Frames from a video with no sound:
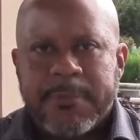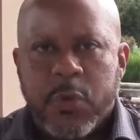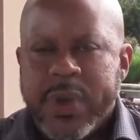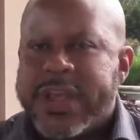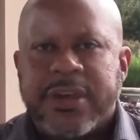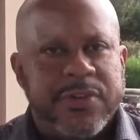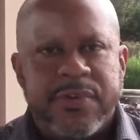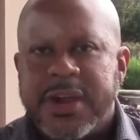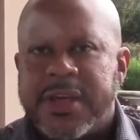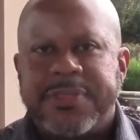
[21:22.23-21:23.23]
we can
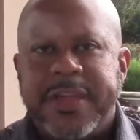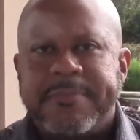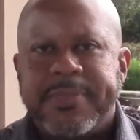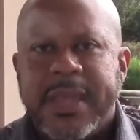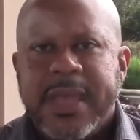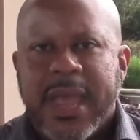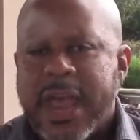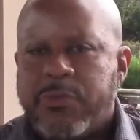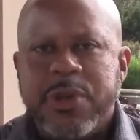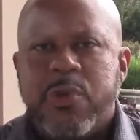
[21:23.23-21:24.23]
do nothing,
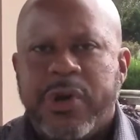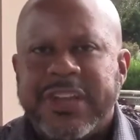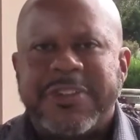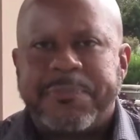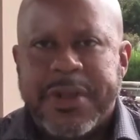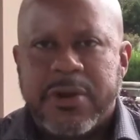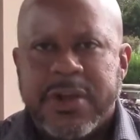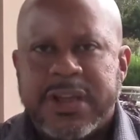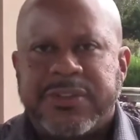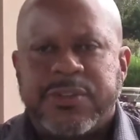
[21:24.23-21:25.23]
and we won't
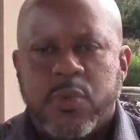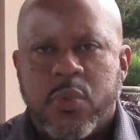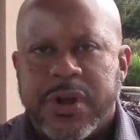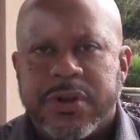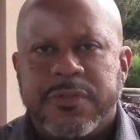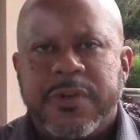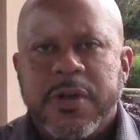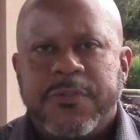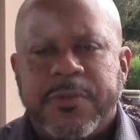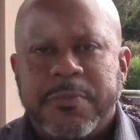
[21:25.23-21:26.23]
experience the
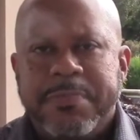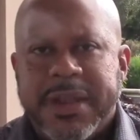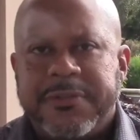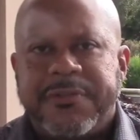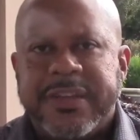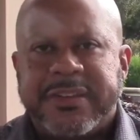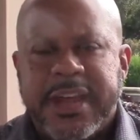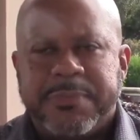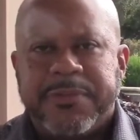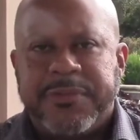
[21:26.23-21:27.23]
wonderful benefits
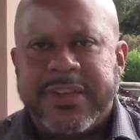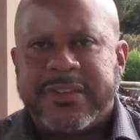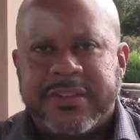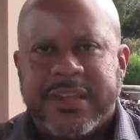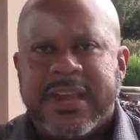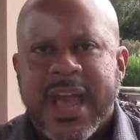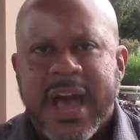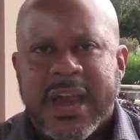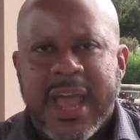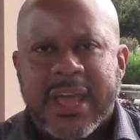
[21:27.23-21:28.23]
and provisions that
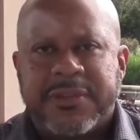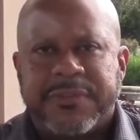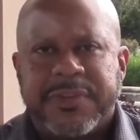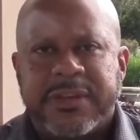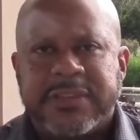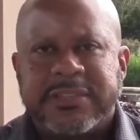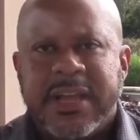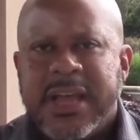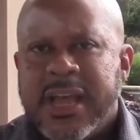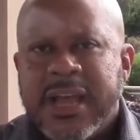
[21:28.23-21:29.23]
God has for us.
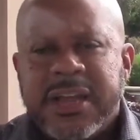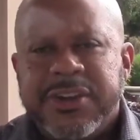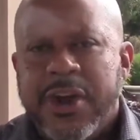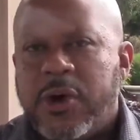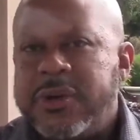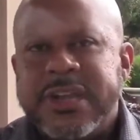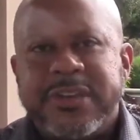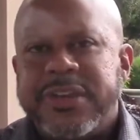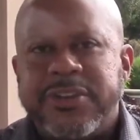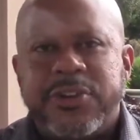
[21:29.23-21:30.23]
Don't
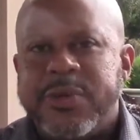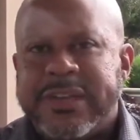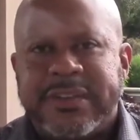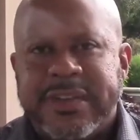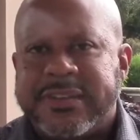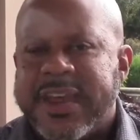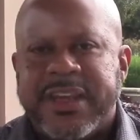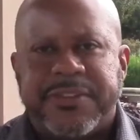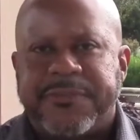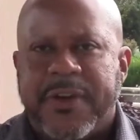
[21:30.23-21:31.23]
continue to exist
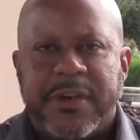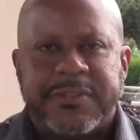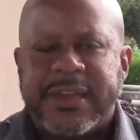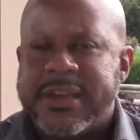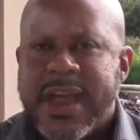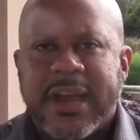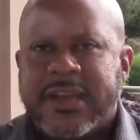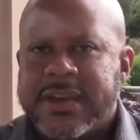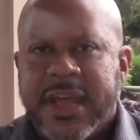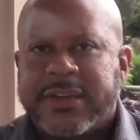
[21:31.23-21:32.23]
as a faucet not
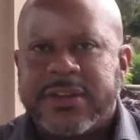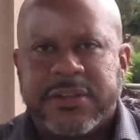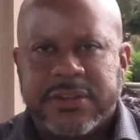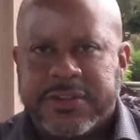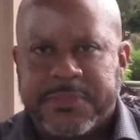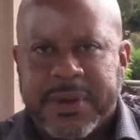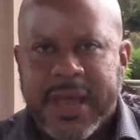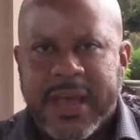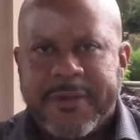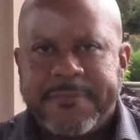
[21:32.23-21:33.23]
connected to the
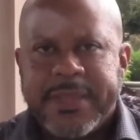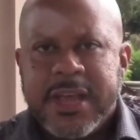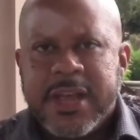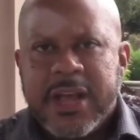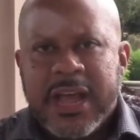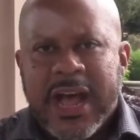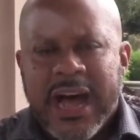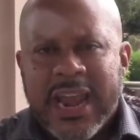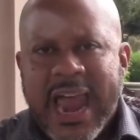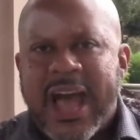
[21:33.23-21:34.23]
supply.
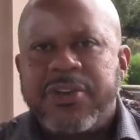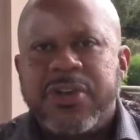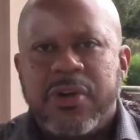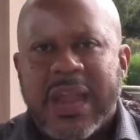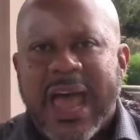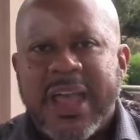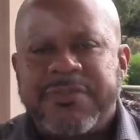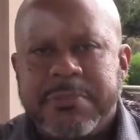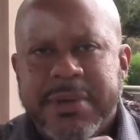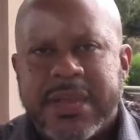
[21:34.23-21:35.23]
Allow your life
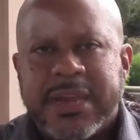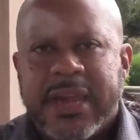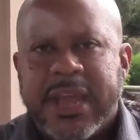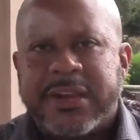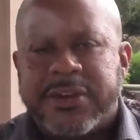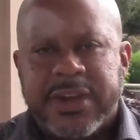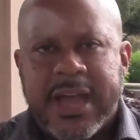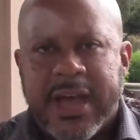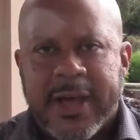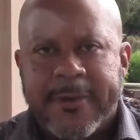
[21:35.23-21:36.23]
to be connected to
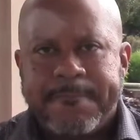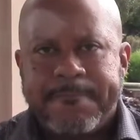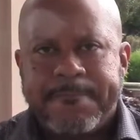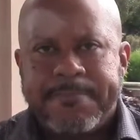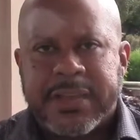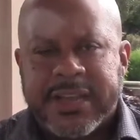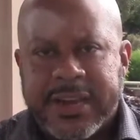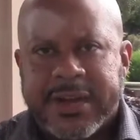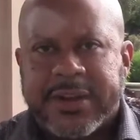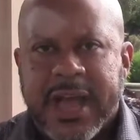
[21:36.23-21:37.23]
God.
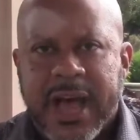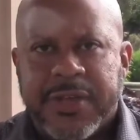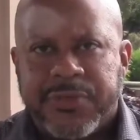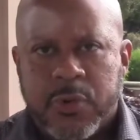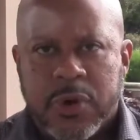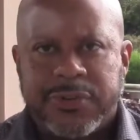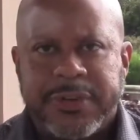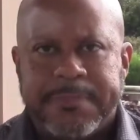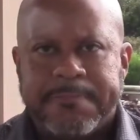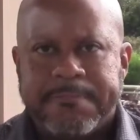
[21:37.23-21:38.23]
Connect to God through worship.